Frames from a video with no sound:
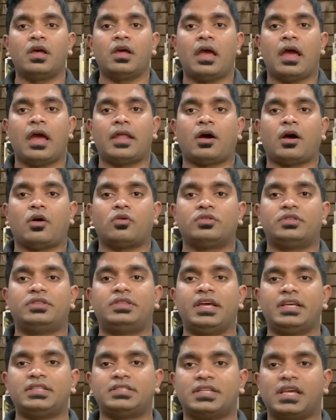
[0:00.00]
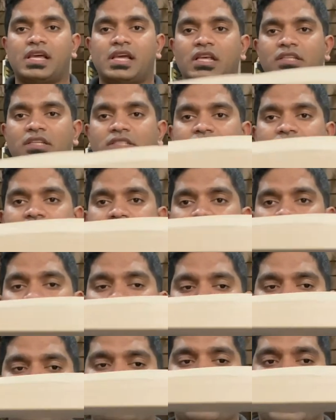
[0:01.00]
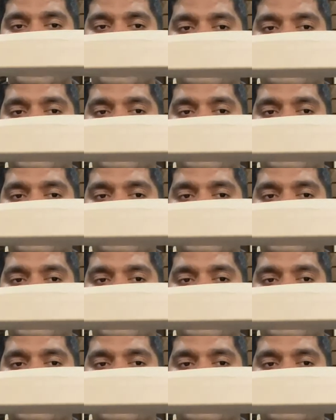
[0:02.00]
And now this is the profile